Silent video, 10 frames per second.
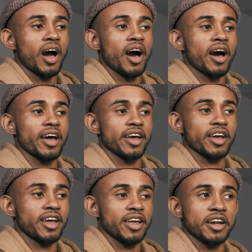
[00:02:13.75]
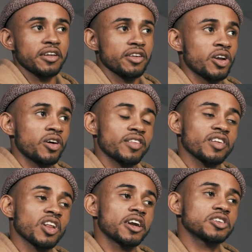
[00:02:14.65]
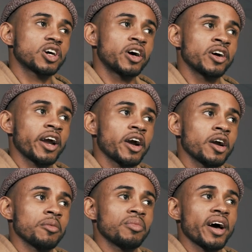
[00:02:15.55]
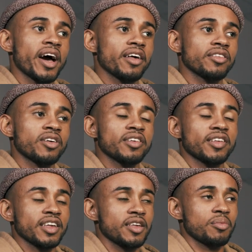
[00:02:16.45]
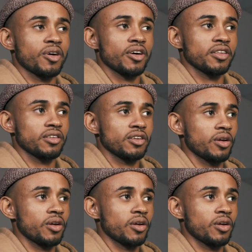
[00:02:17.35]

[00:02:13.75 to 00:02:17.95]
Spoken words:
And it's a lot of trial and error, but as long as I keep on,